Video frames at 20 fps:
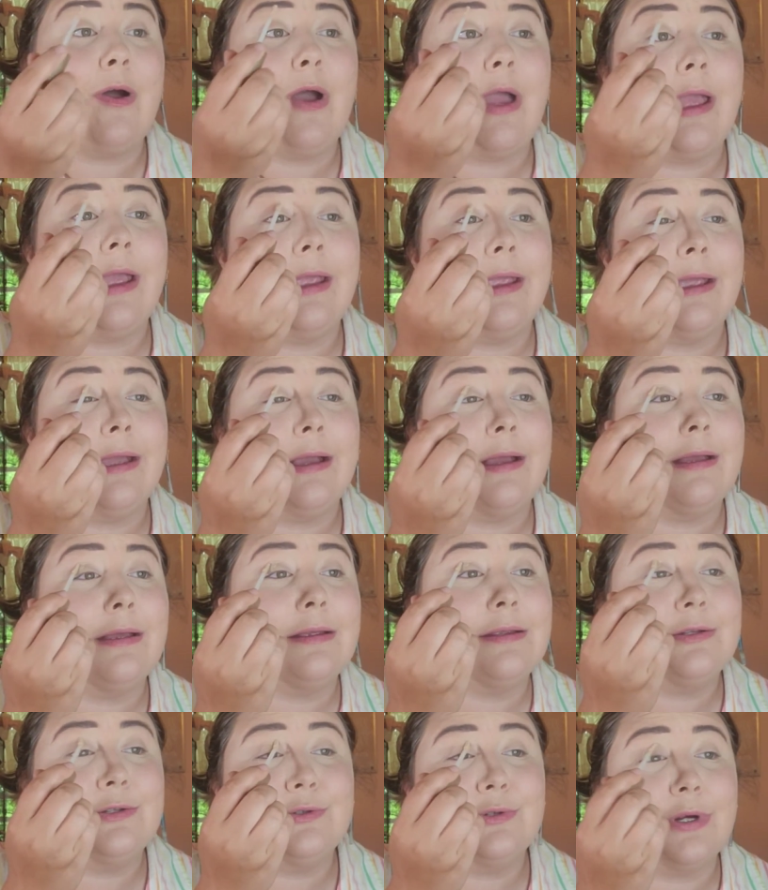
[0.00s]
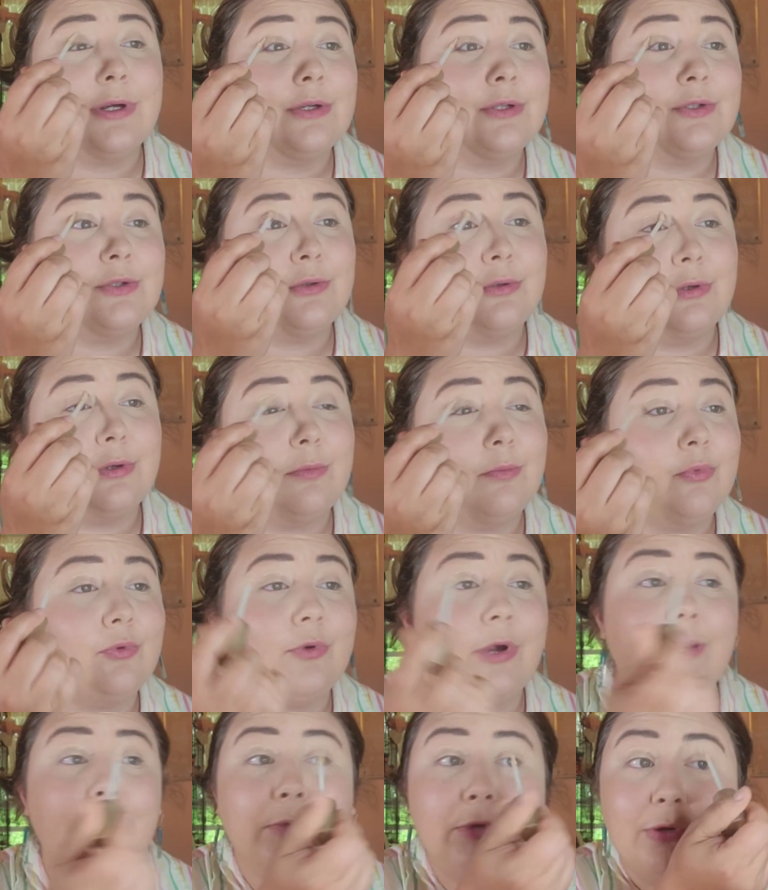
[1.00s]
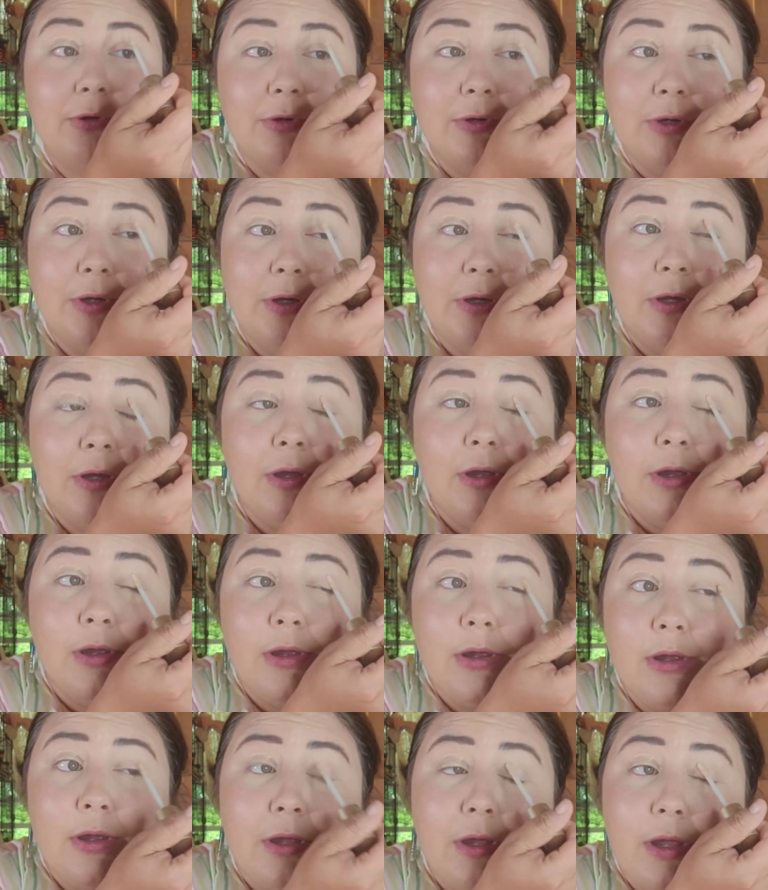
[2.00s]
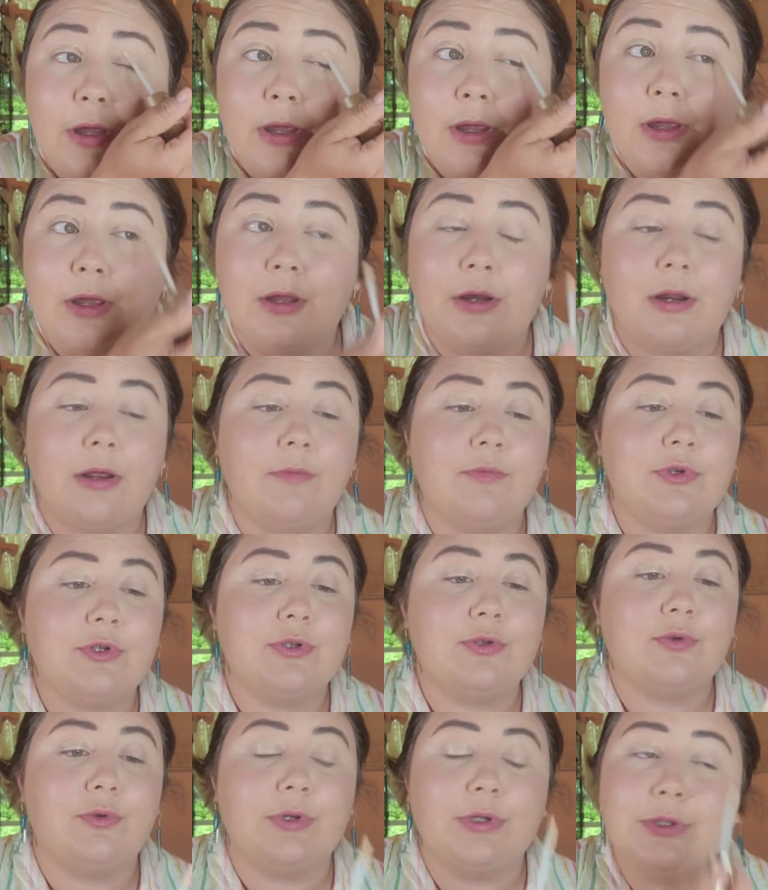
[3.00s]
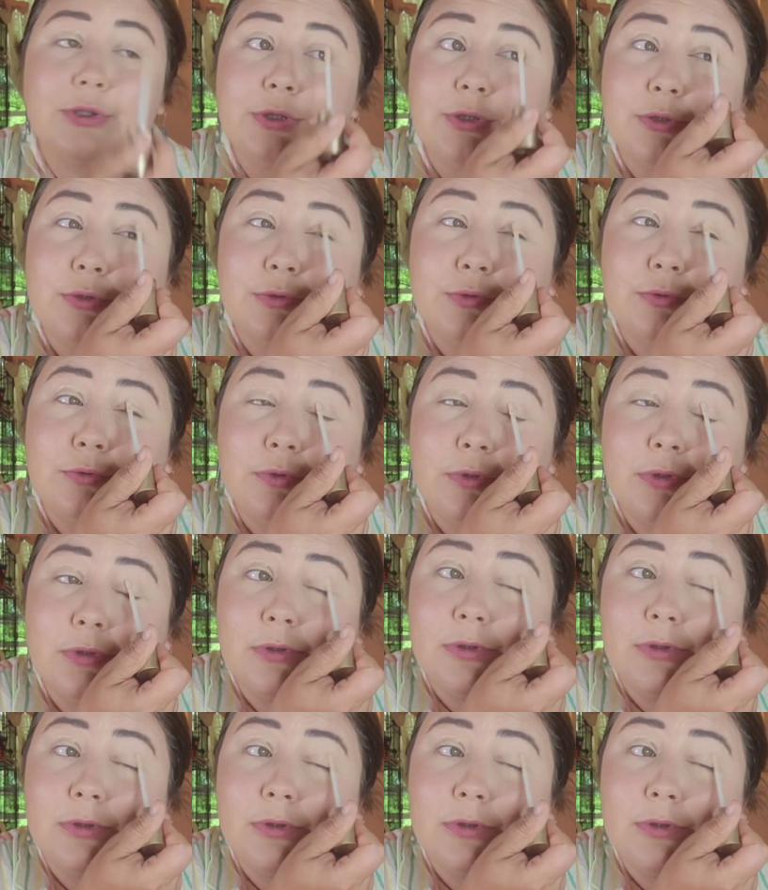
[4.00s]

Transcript: a drugstore primer, and I'm just going to